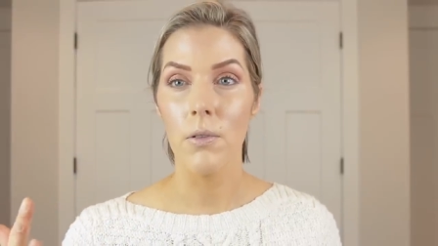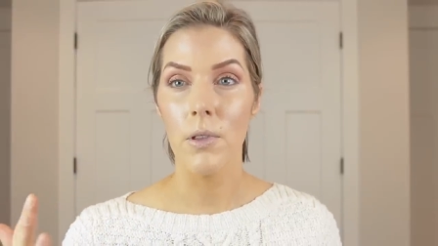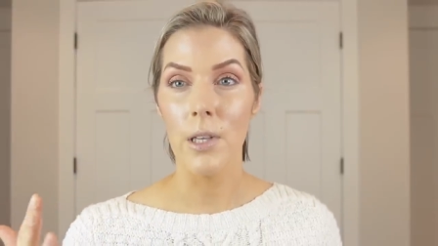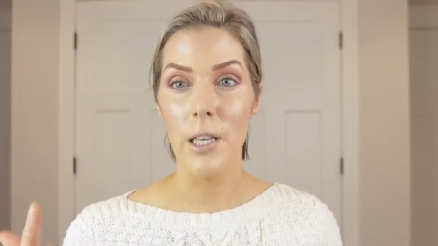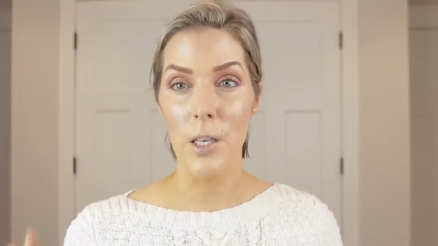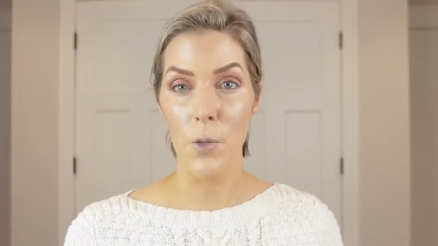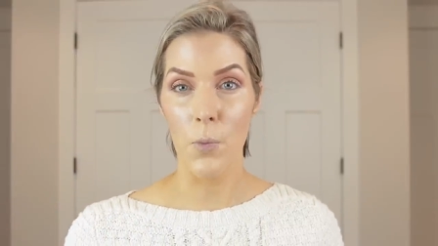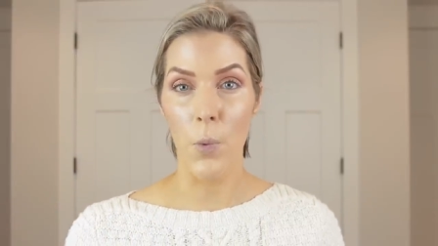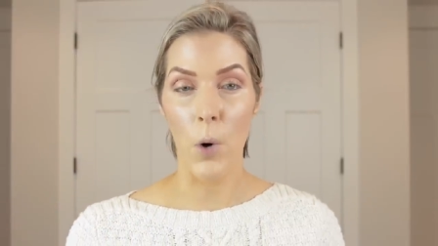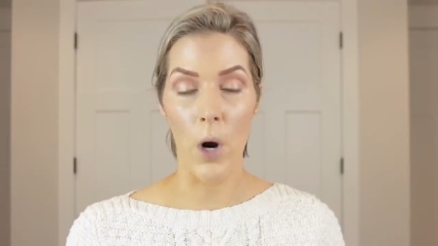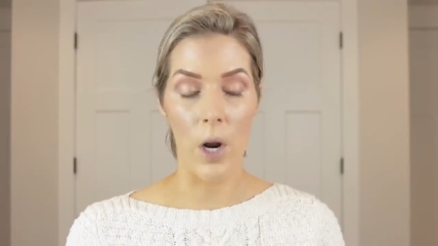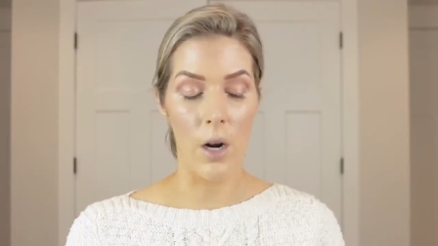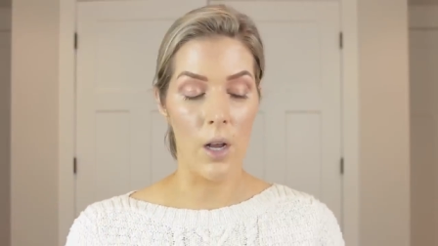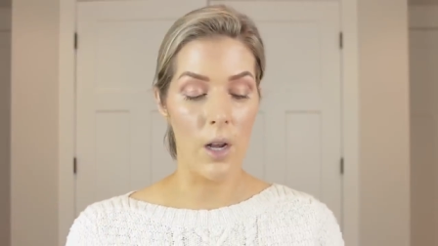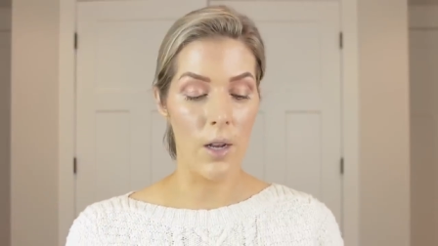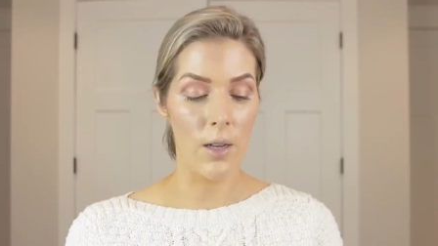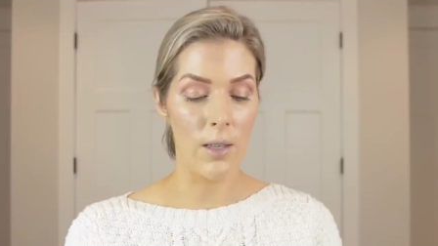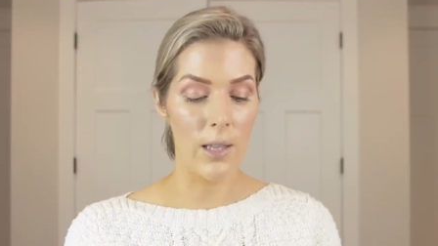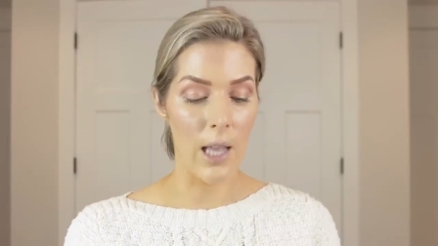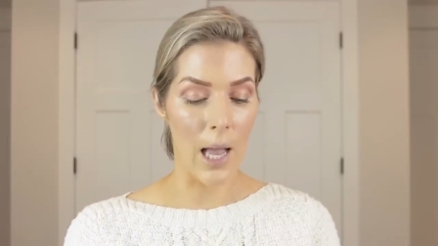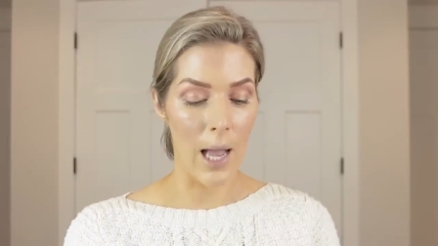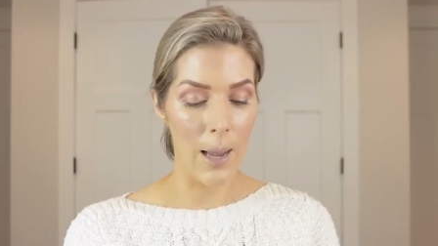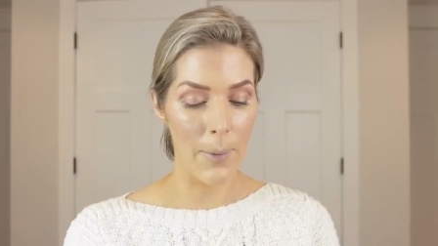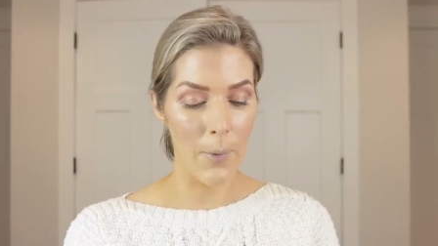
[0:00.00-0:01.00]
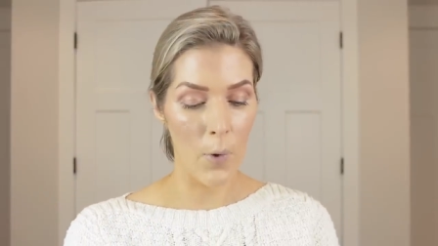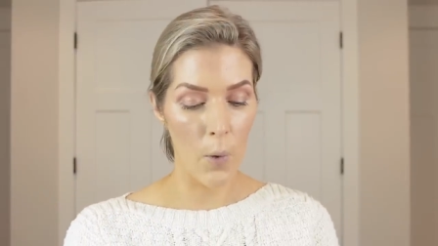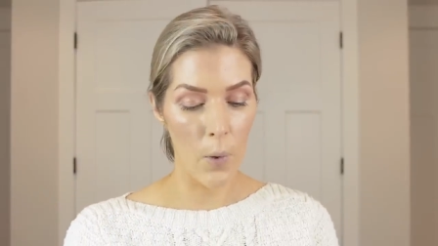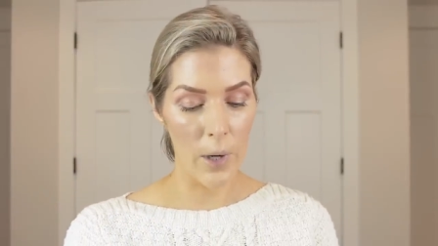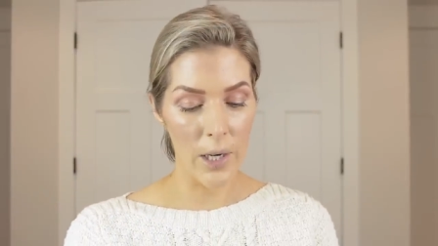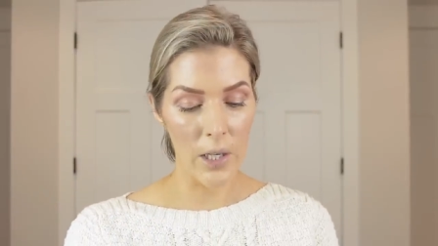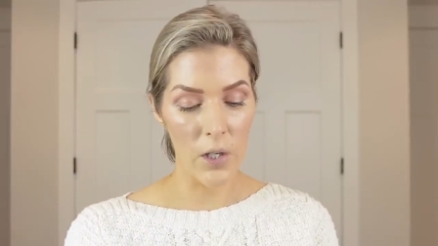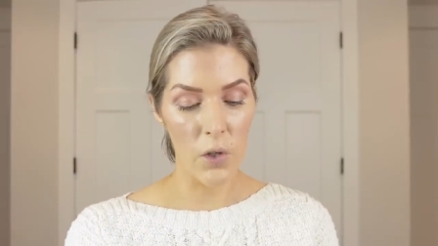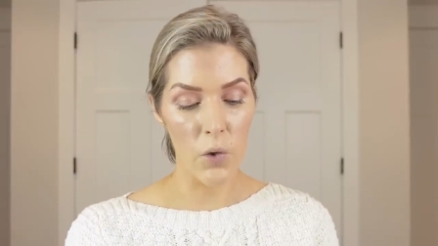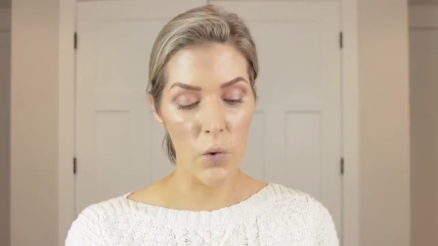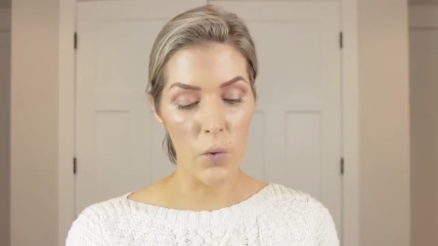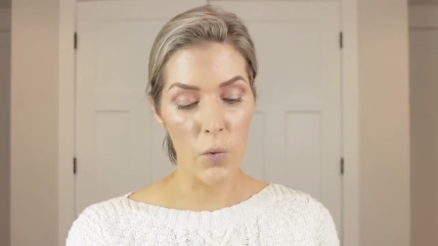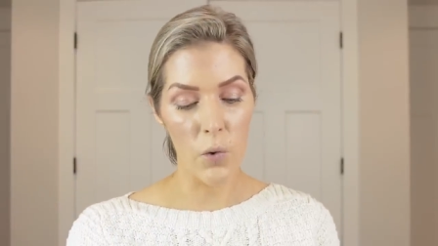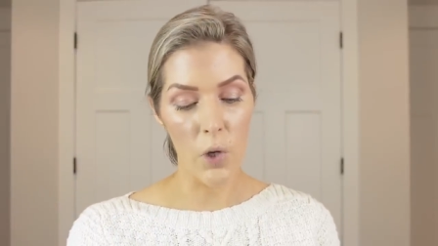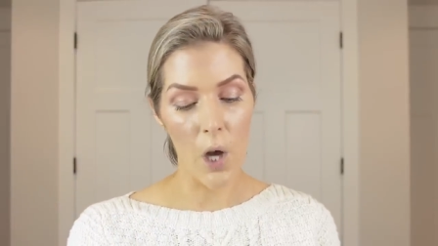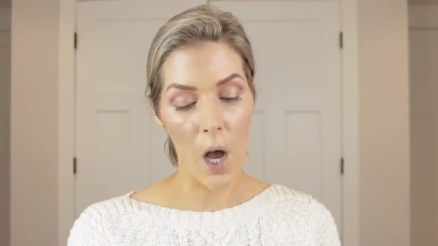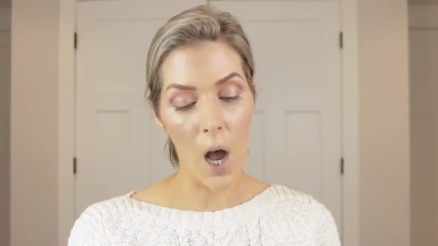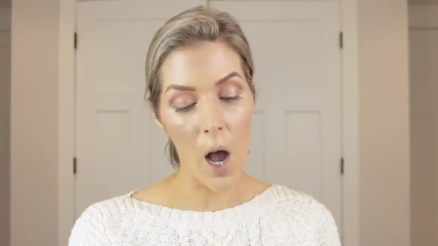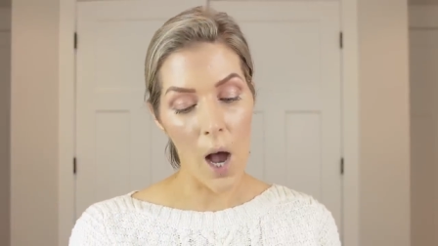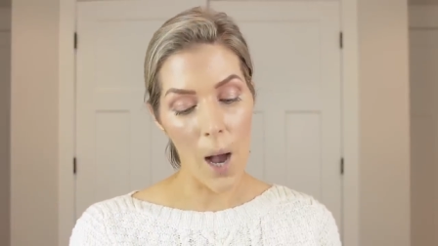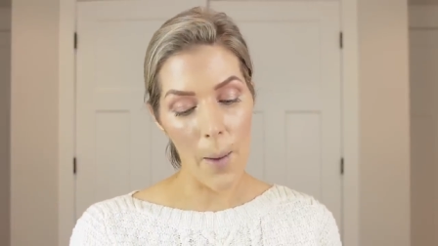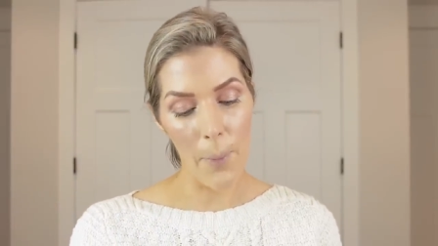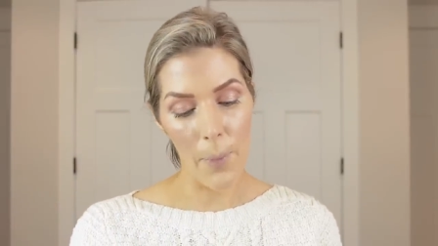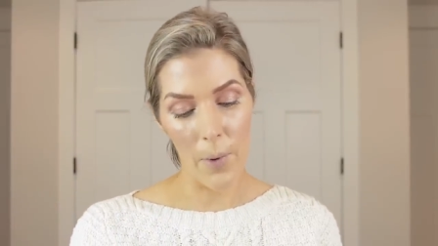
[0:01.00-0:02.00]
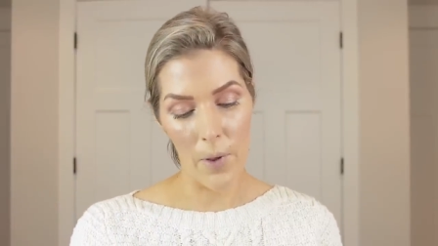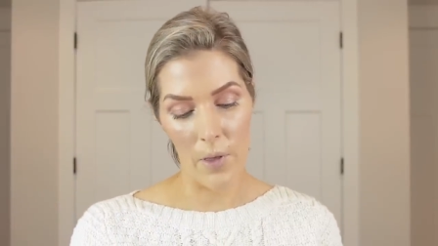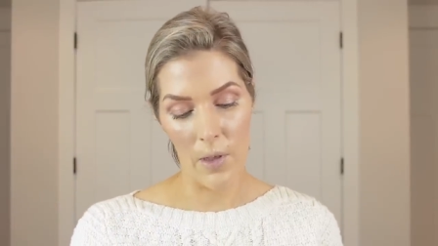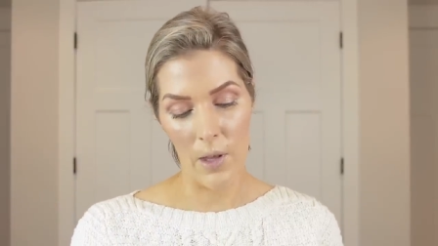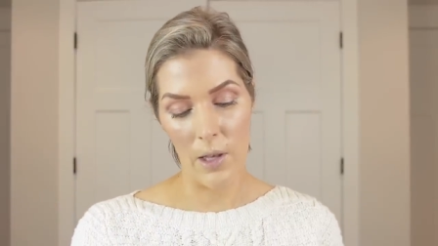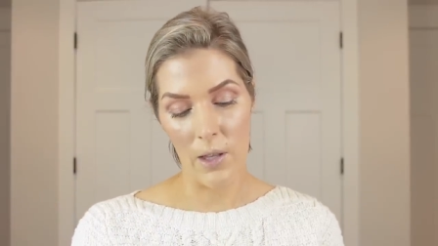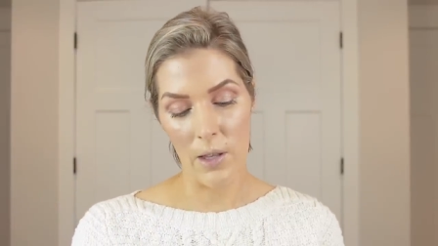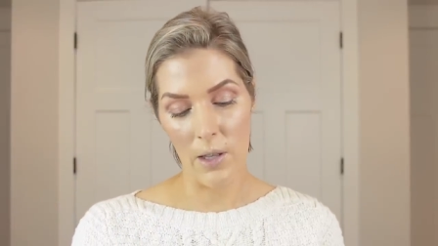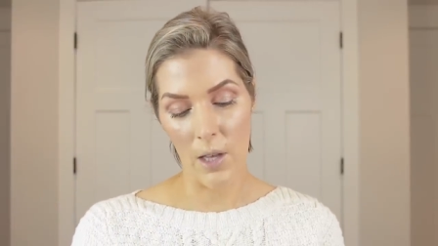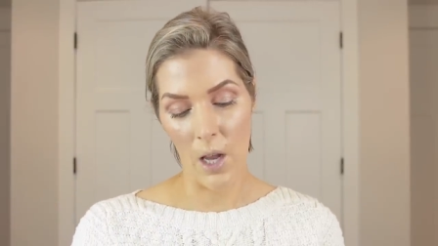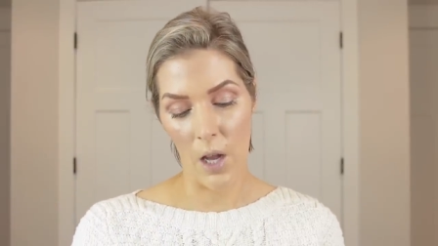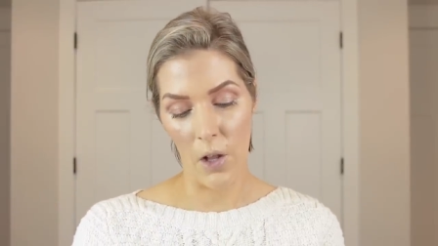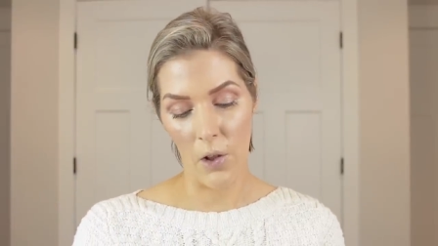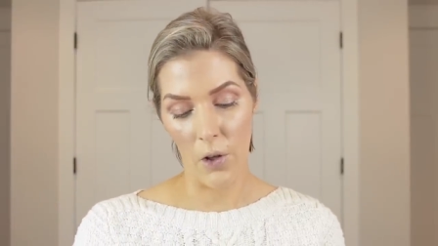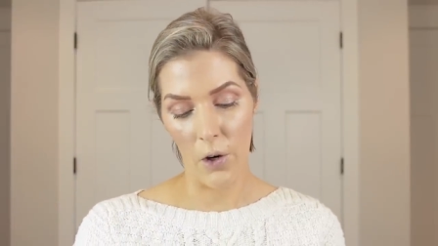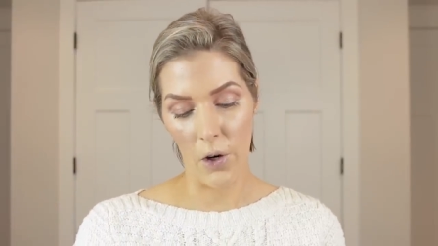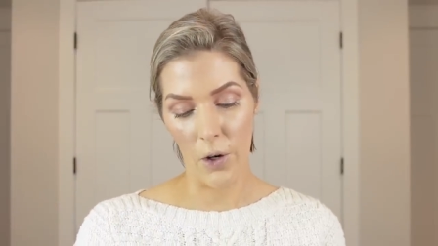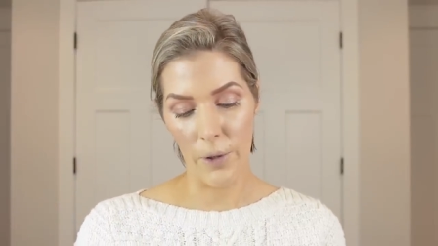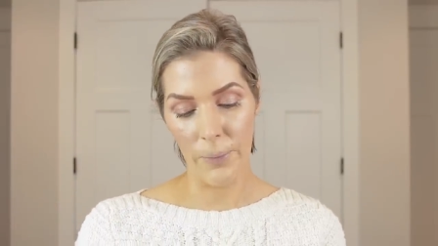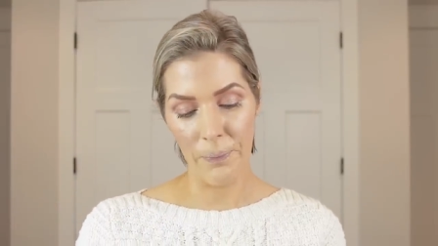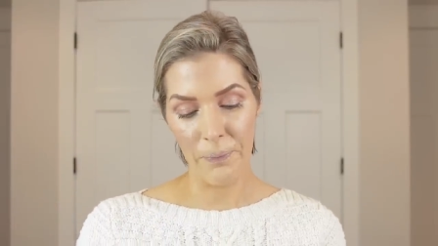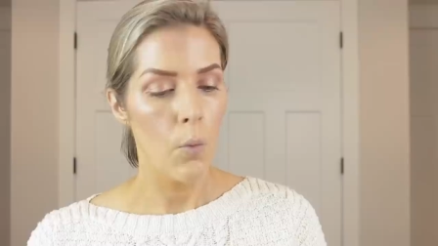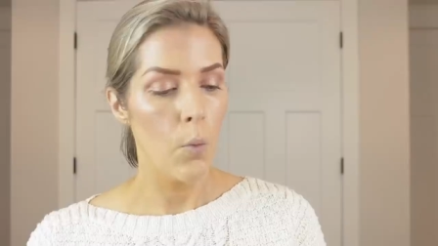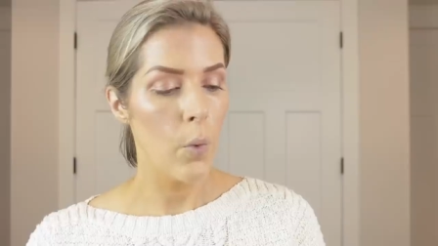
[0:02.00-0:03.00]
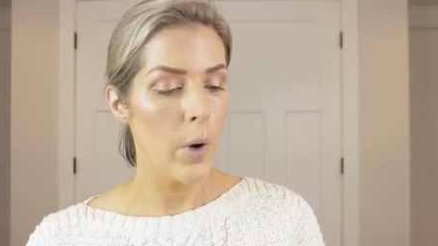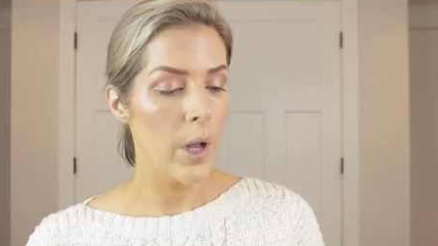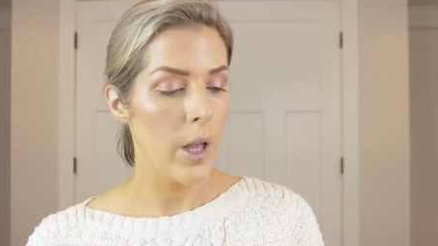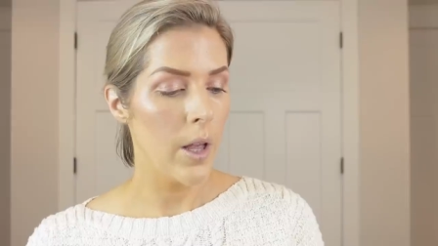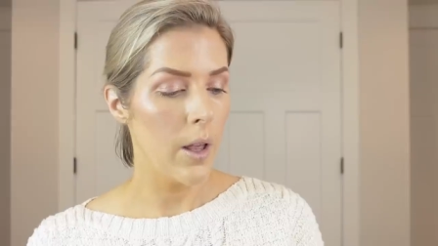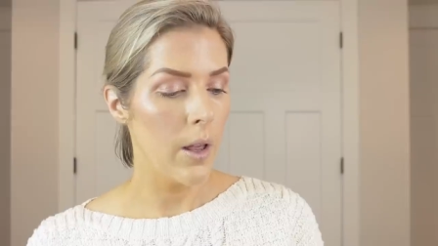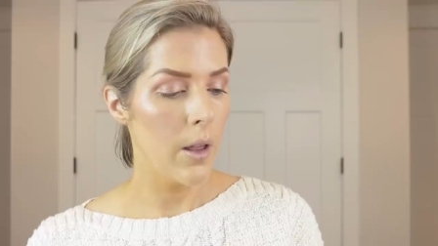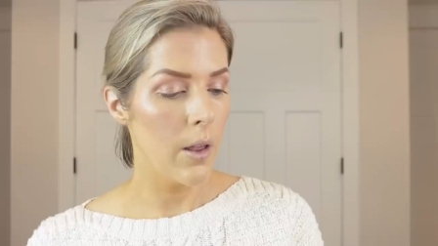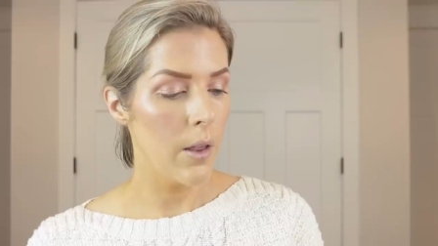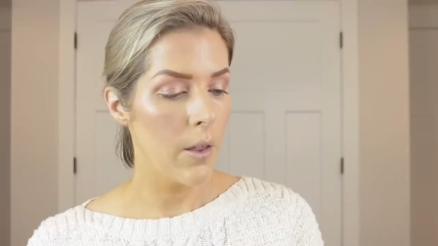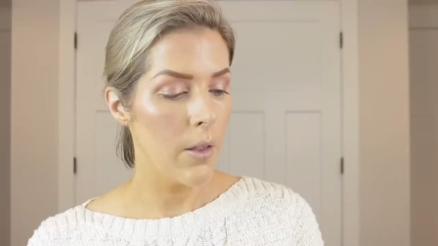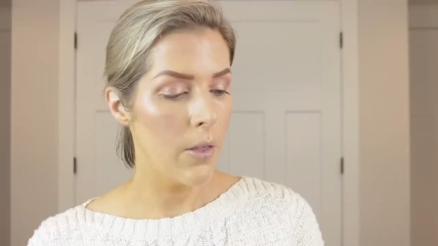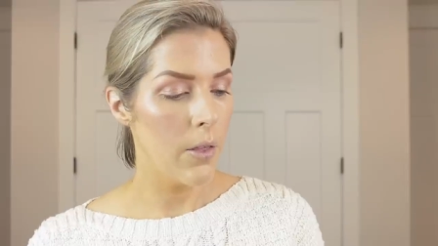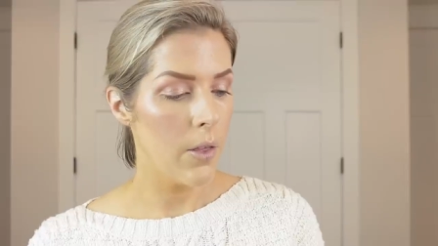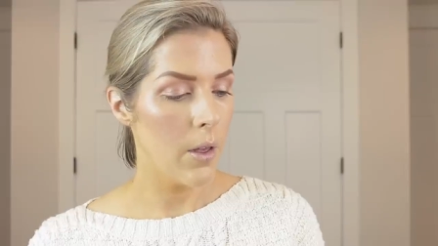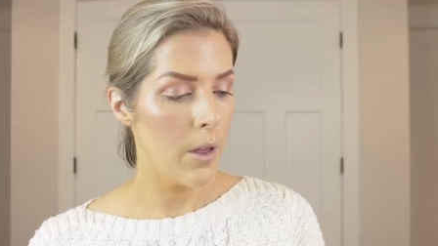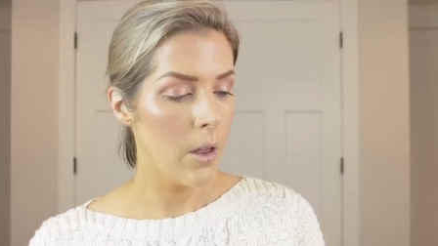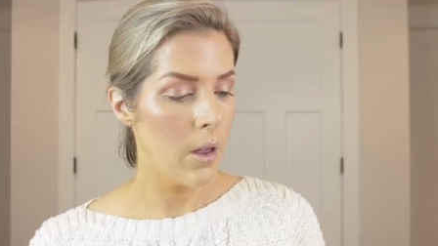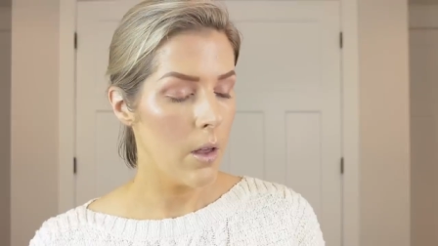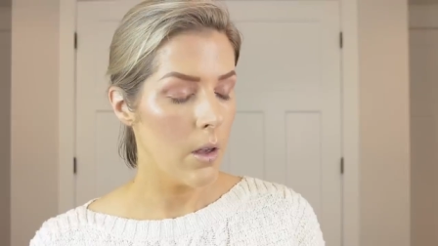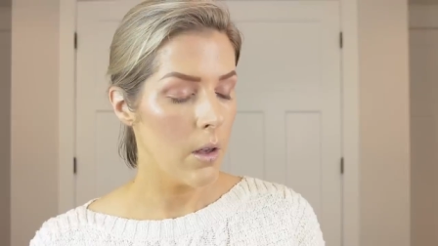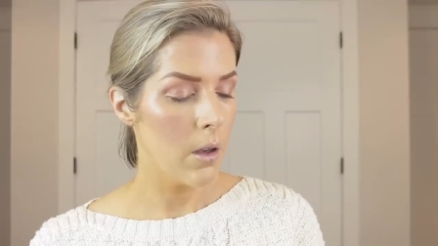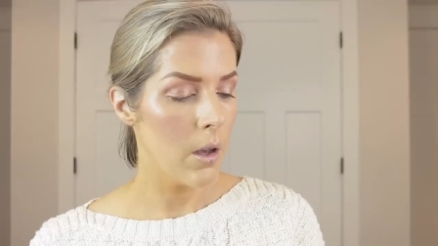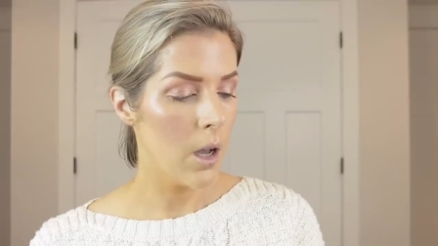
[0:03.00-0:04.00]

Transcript: these products. I'm going to top this color with a,